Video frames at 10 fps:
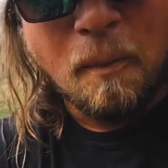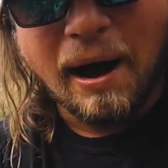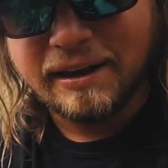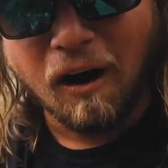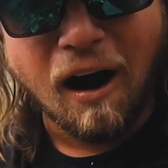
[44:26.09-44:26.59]

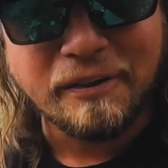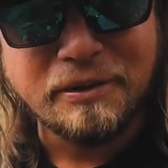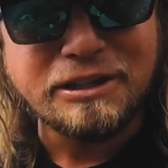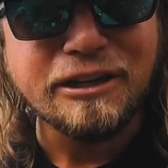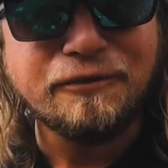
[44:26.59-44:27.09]
my God,
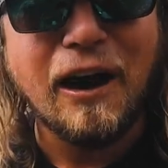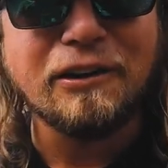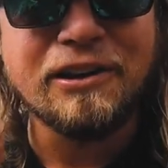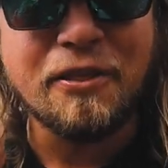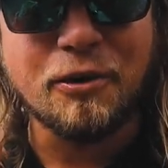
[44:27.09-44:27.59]
we just
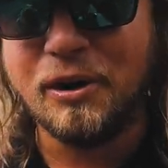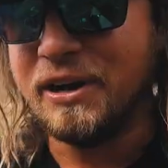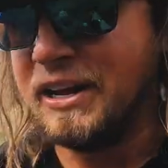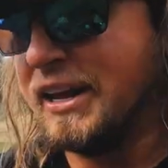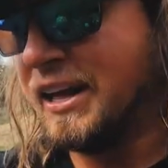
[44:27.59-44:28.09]
found another one.